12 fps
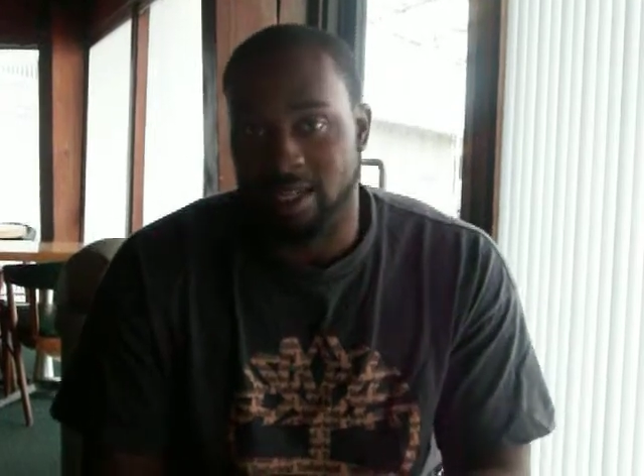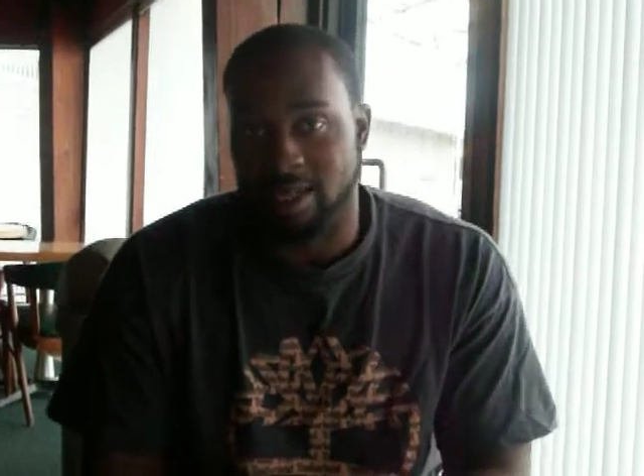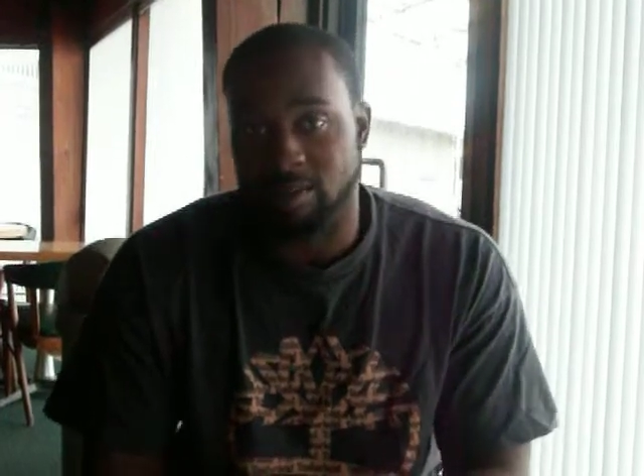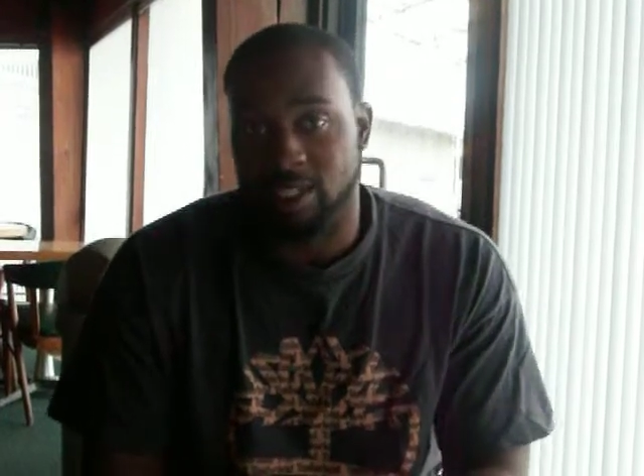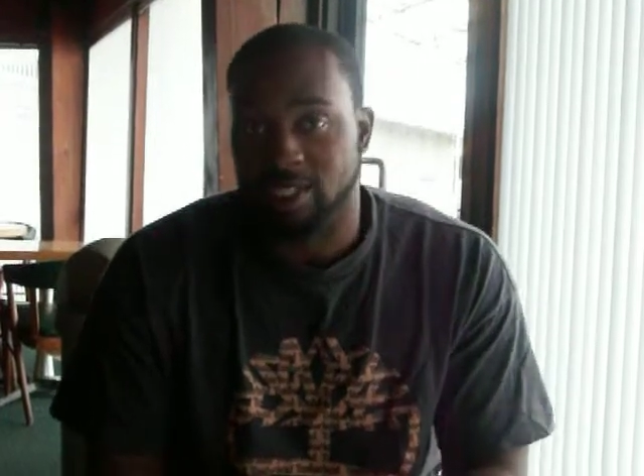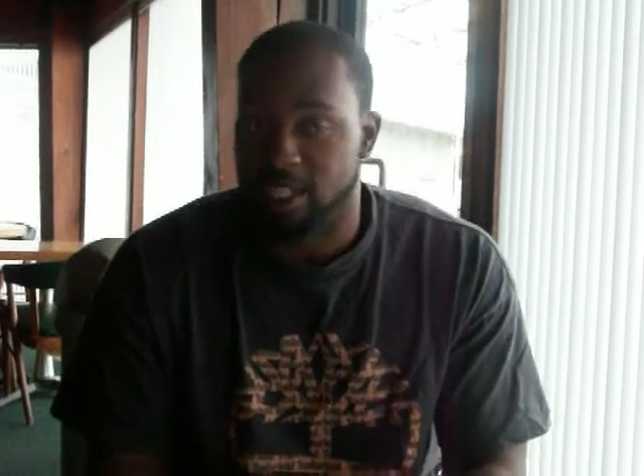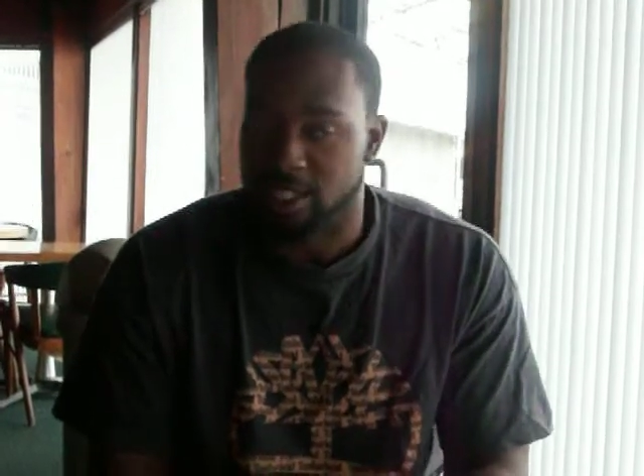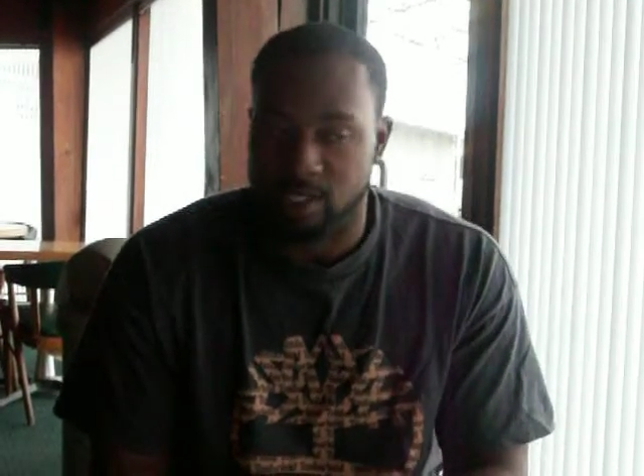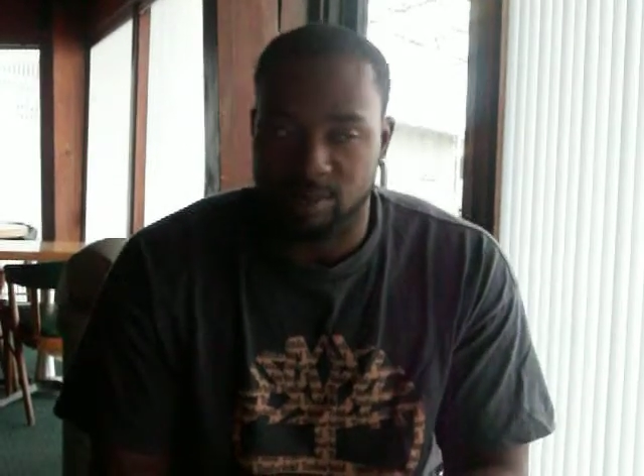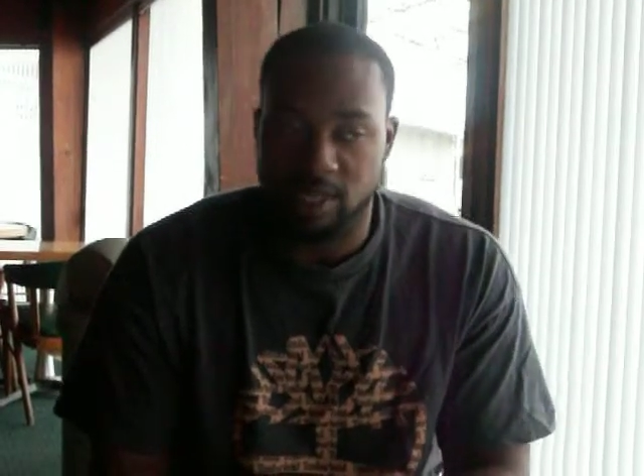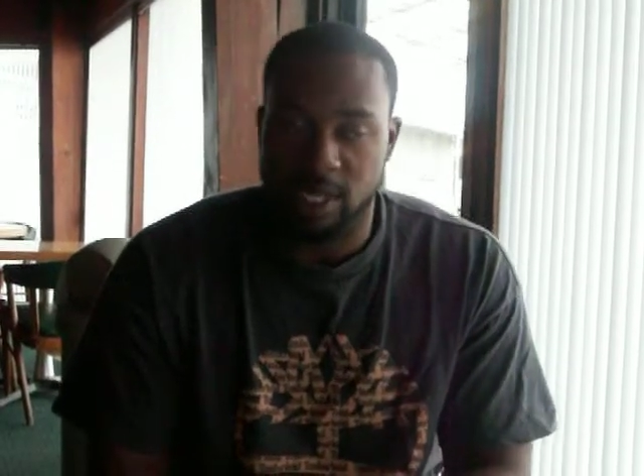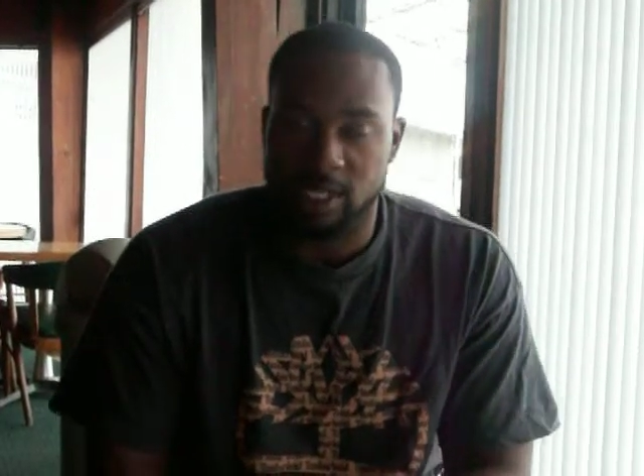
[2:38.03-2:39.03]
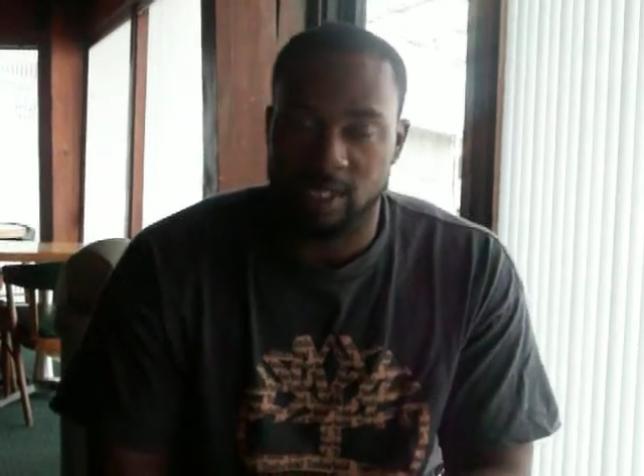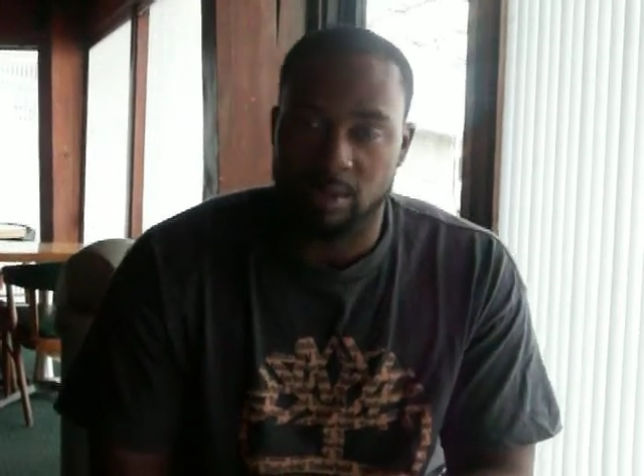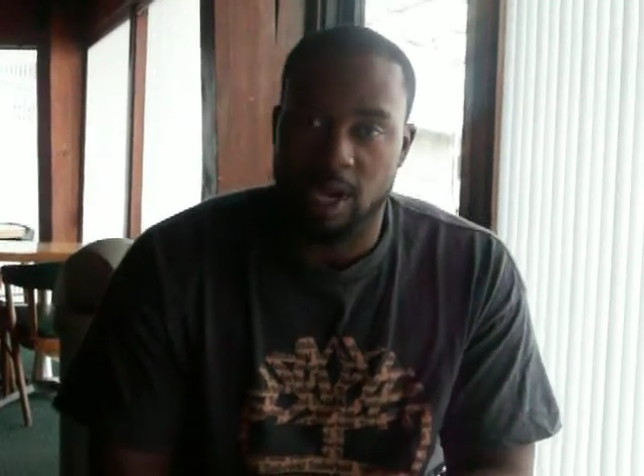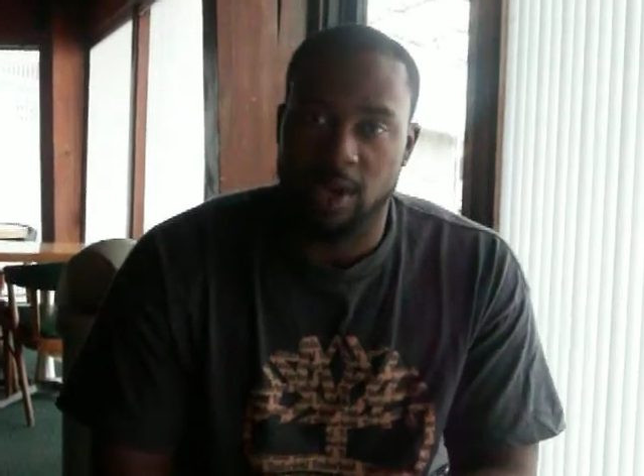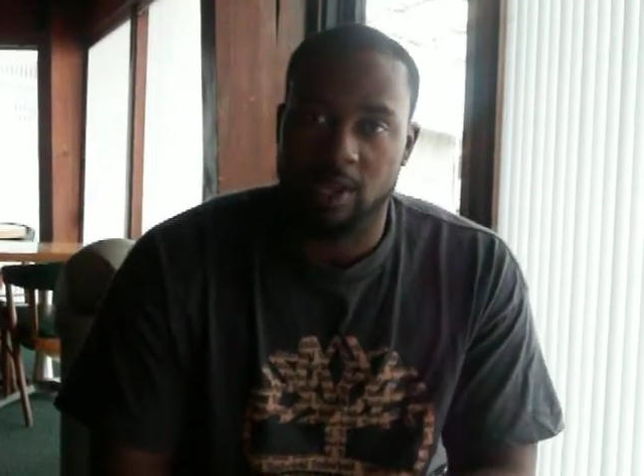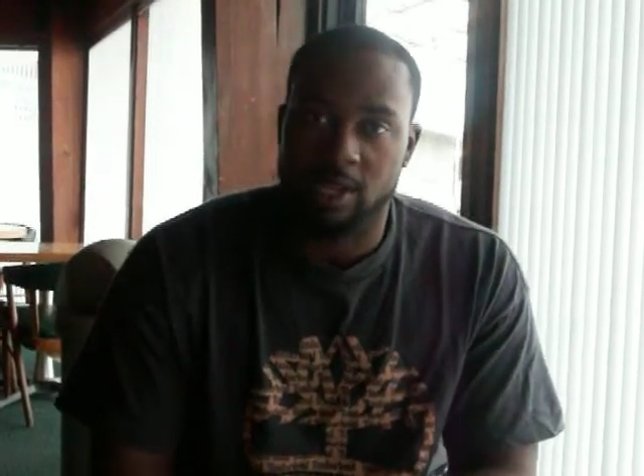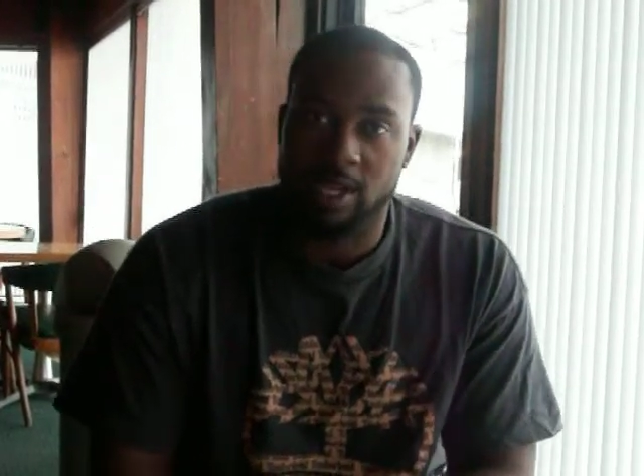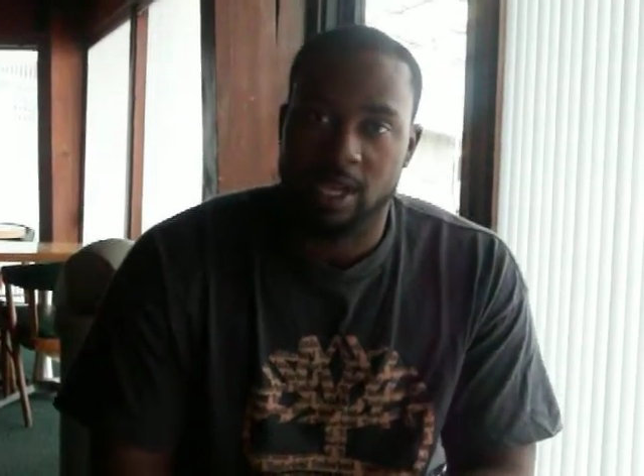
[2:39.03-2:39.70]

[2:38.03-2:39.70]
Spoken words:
them and teaching them things about it,